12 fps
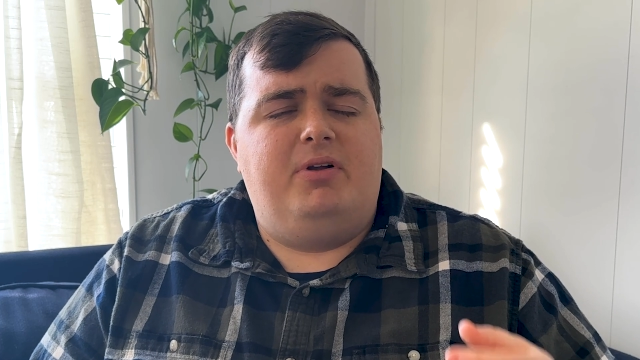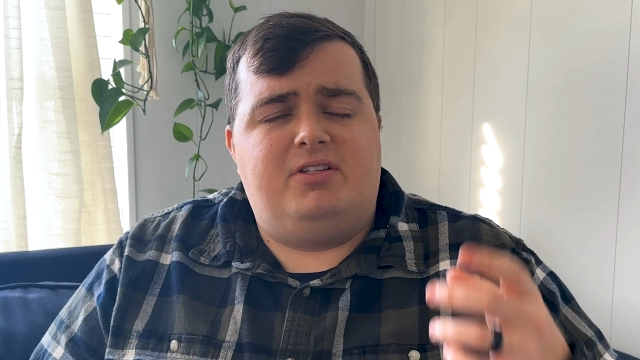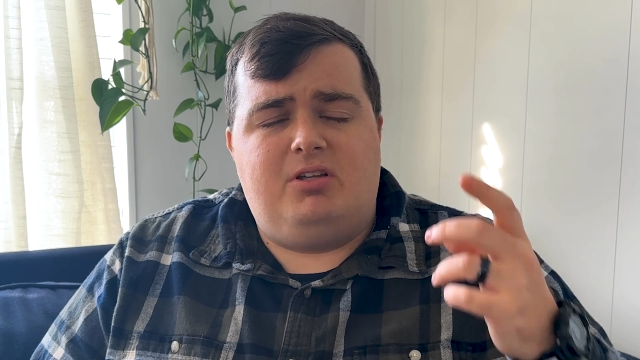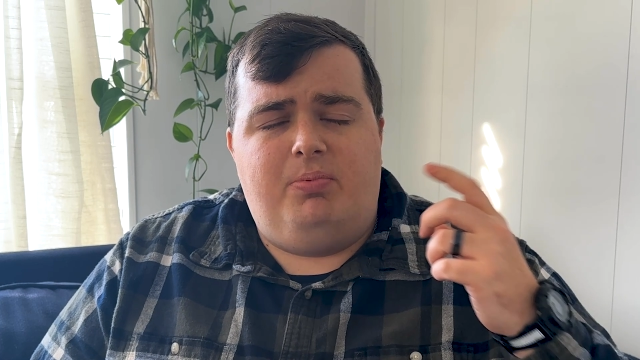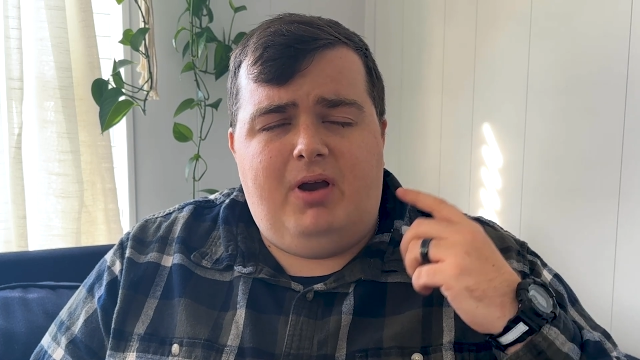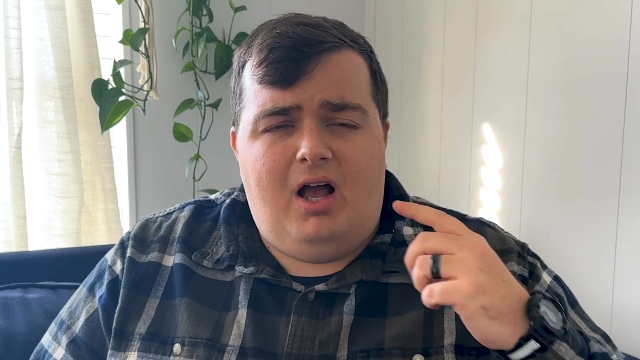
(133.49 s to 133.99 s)
But
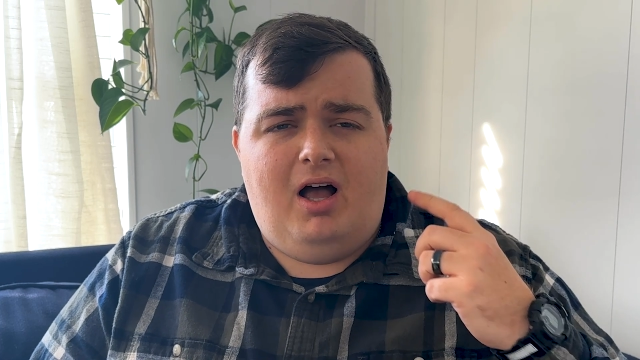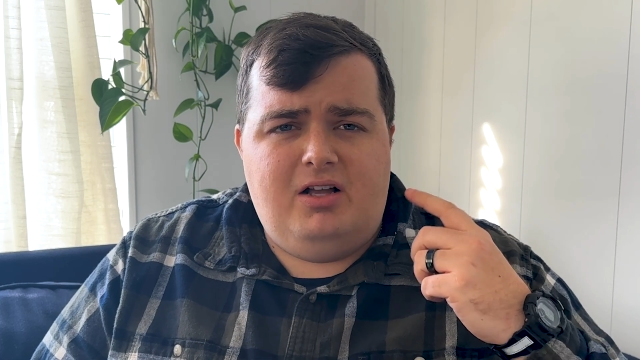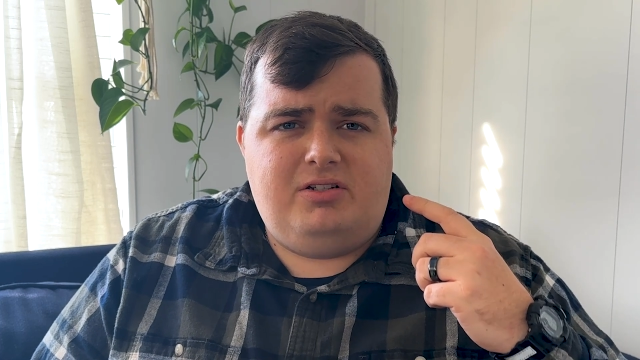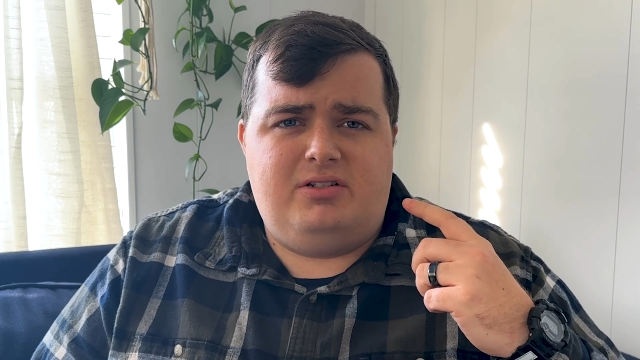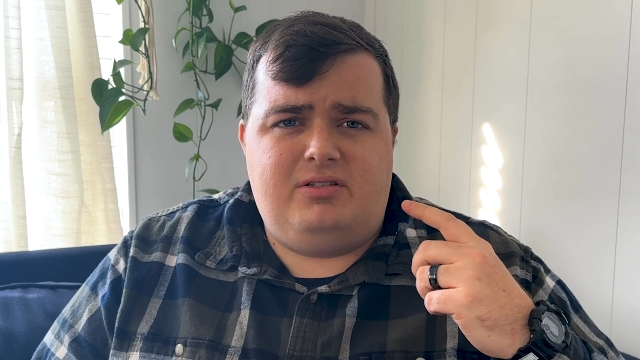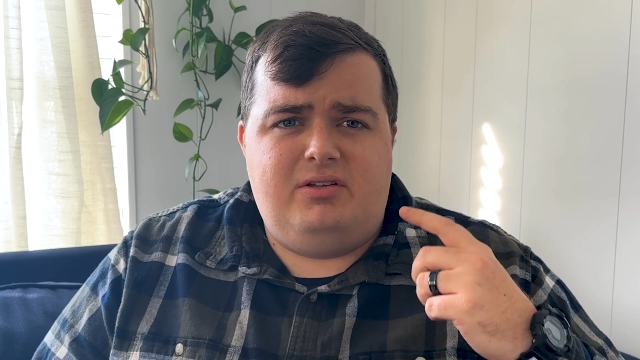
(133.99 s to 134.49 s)

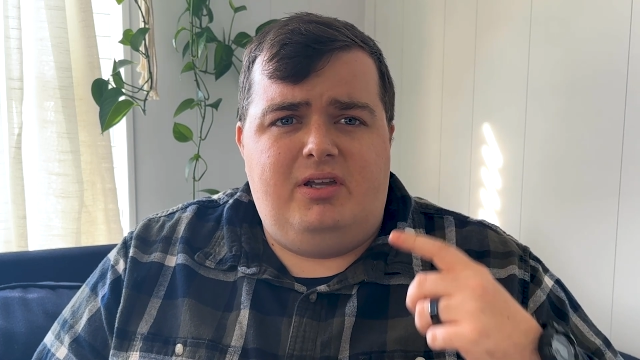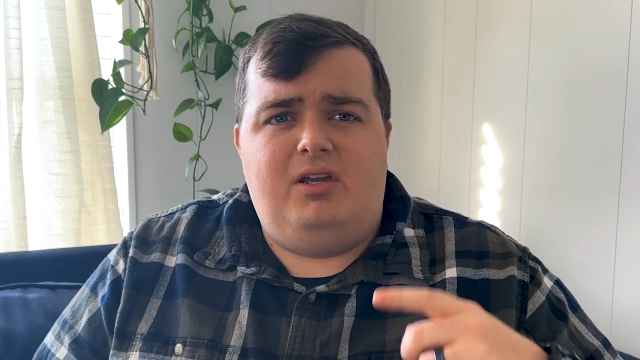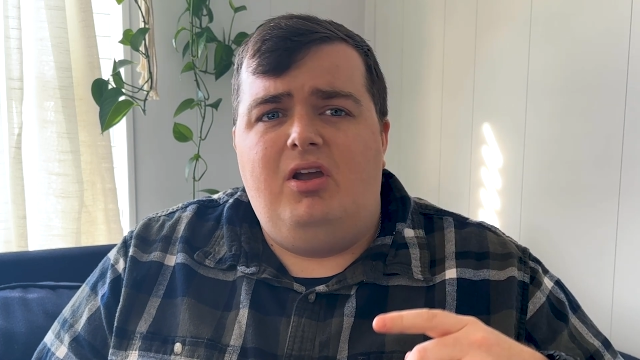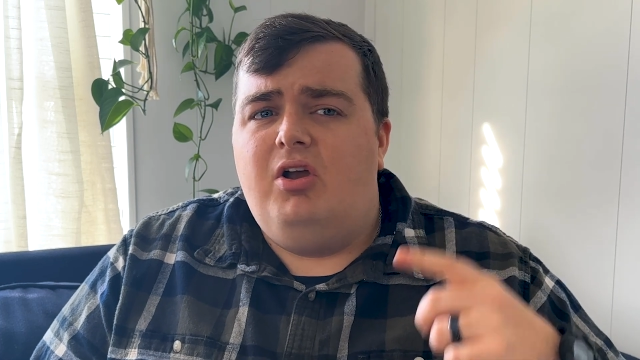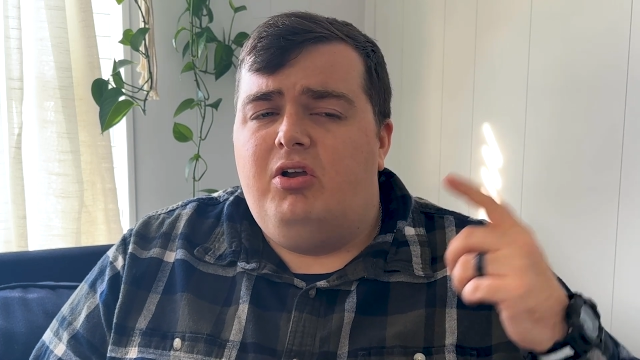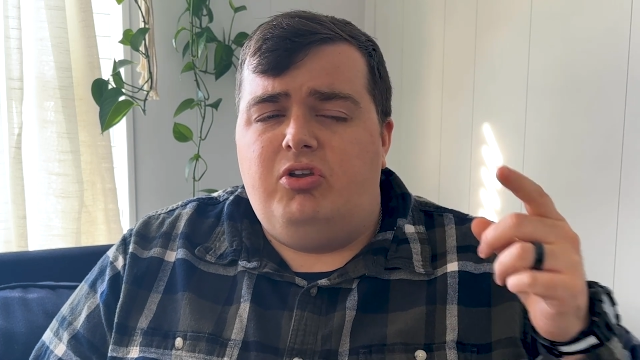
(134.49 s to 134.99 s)

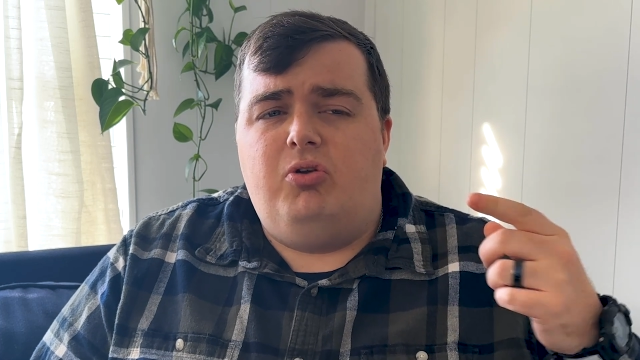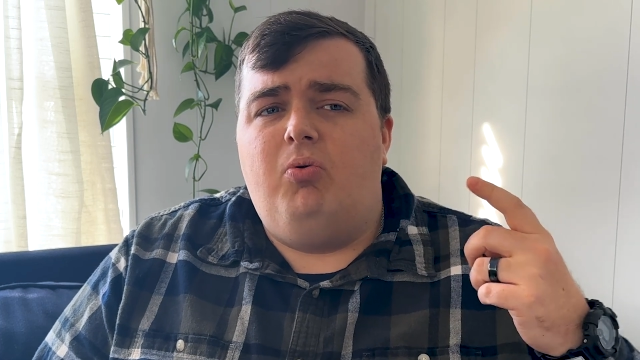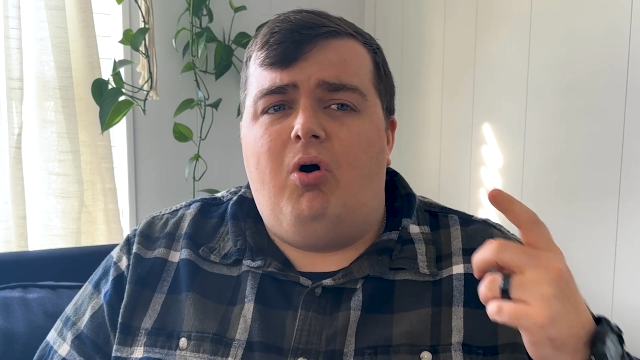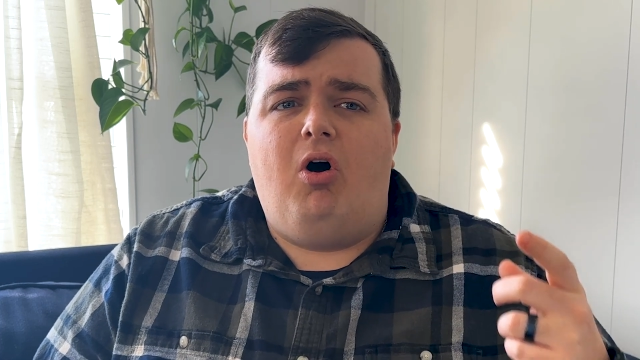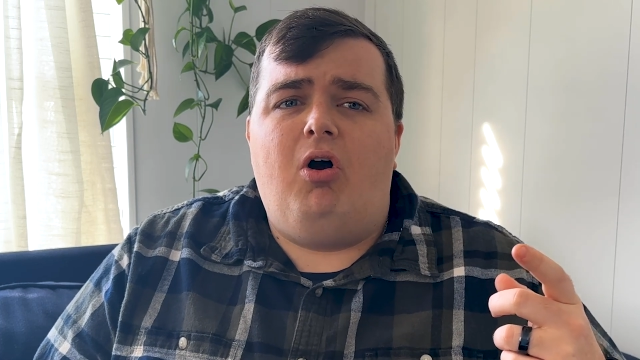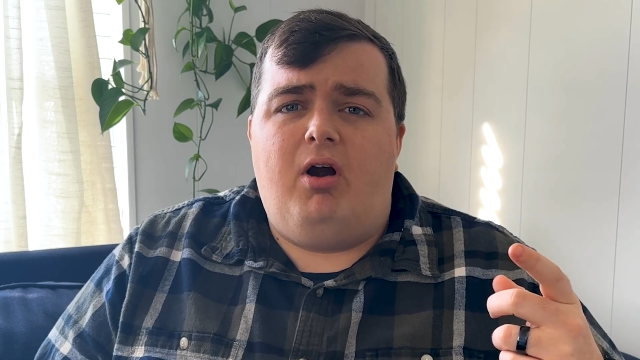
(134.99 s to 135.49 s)
subconsciously,
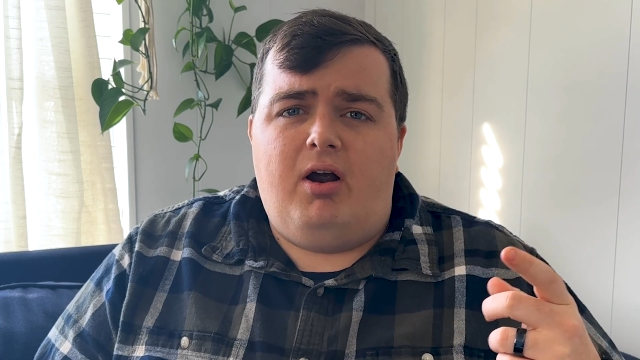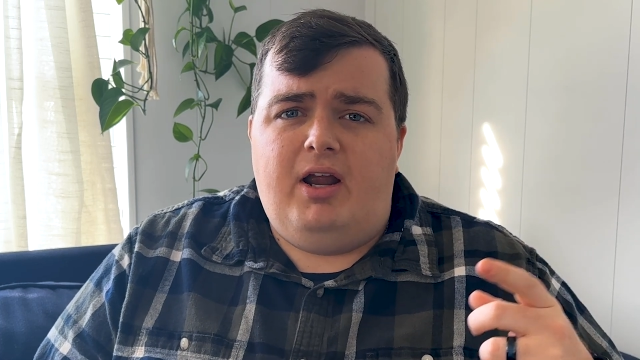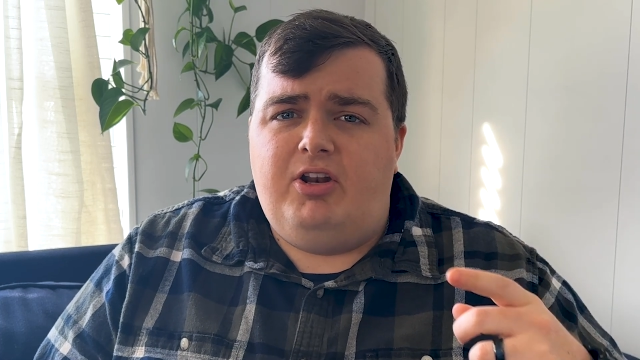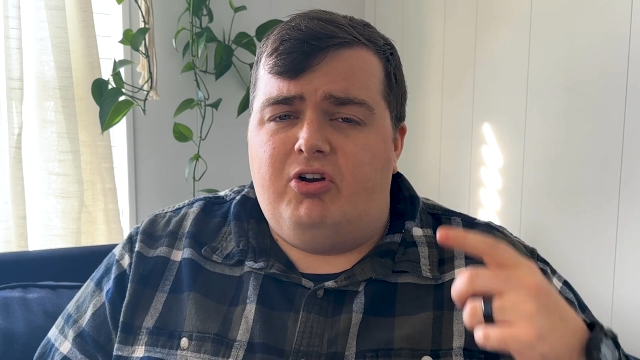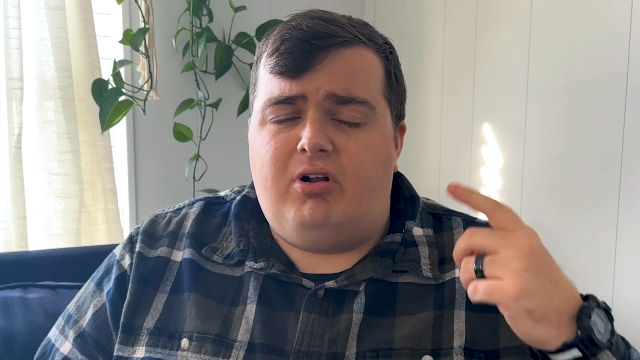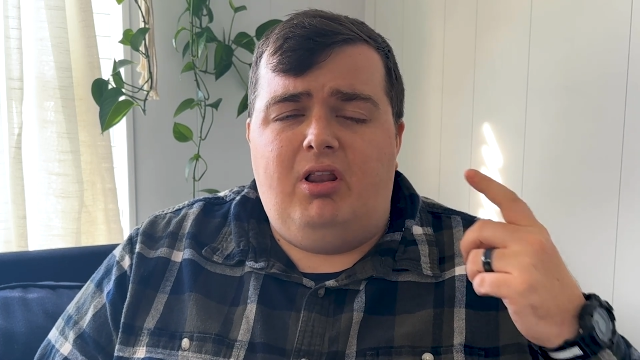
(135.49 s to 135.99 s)
you are,
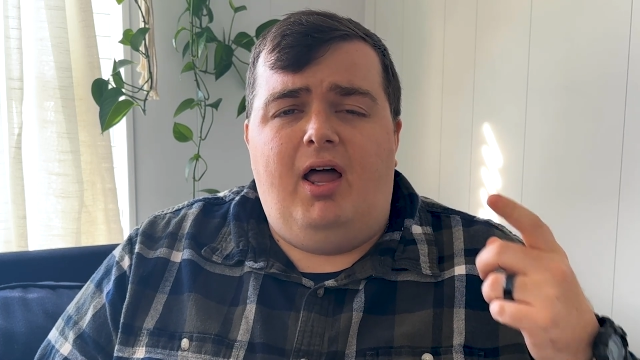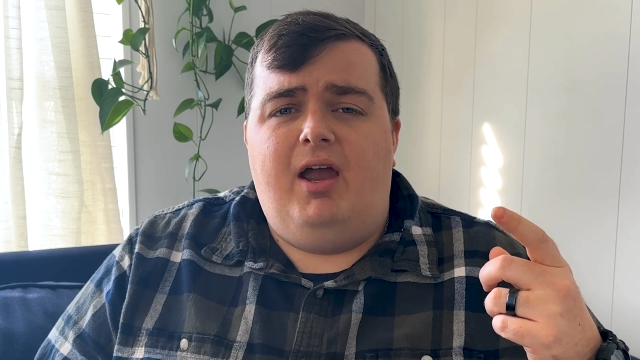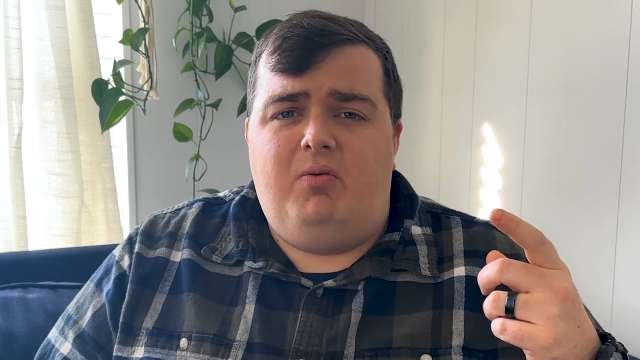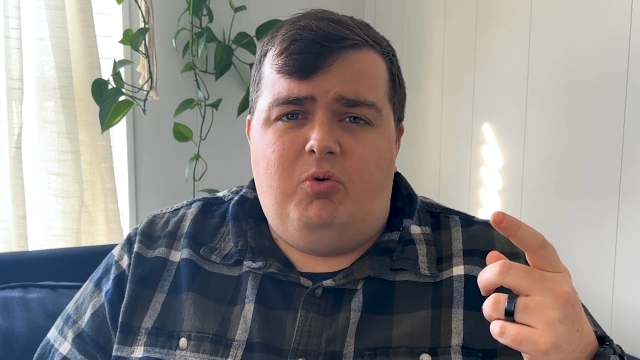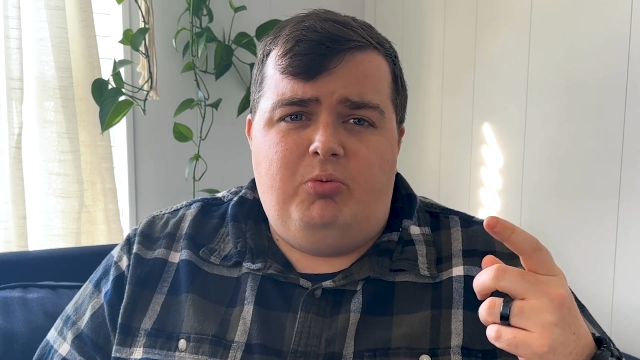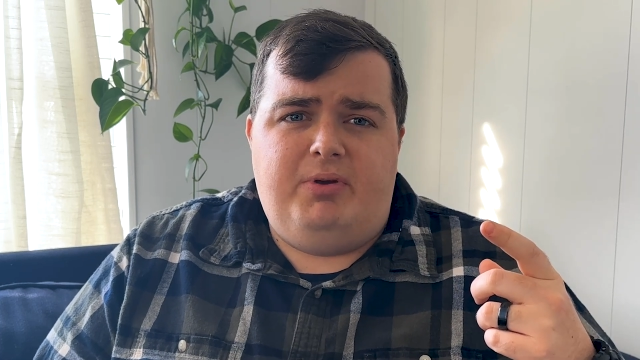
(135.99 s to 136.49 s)
and your
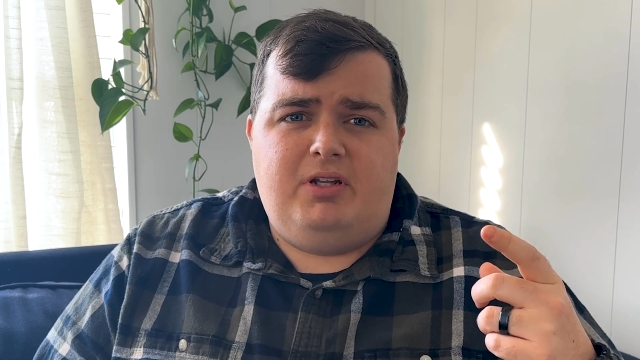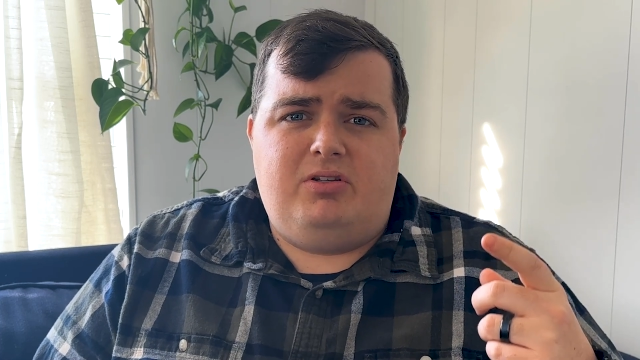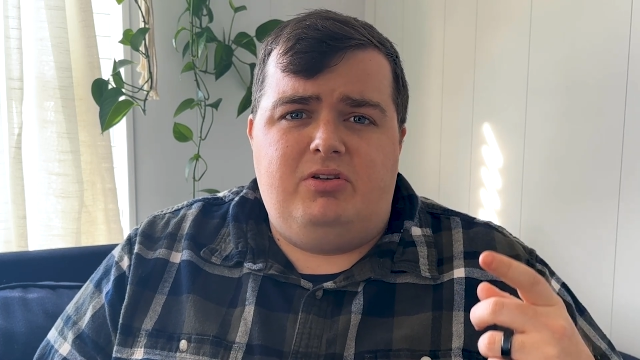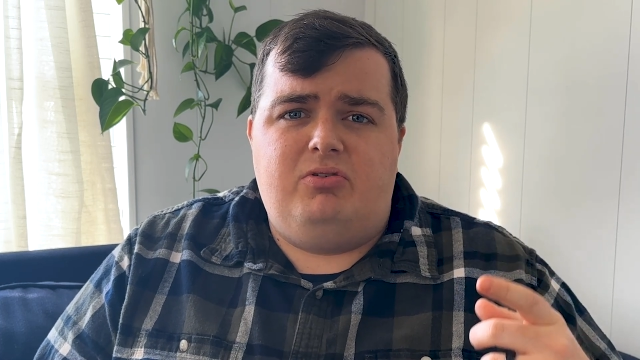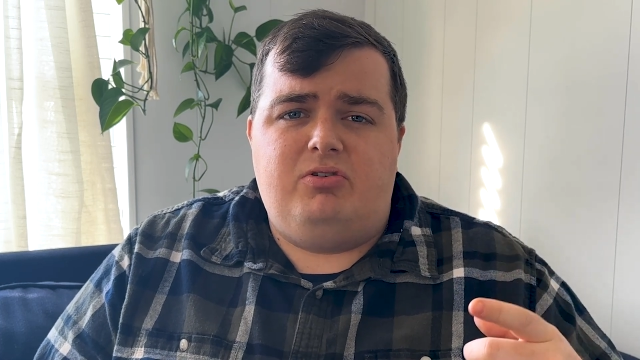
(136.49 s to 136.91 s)
client will be too.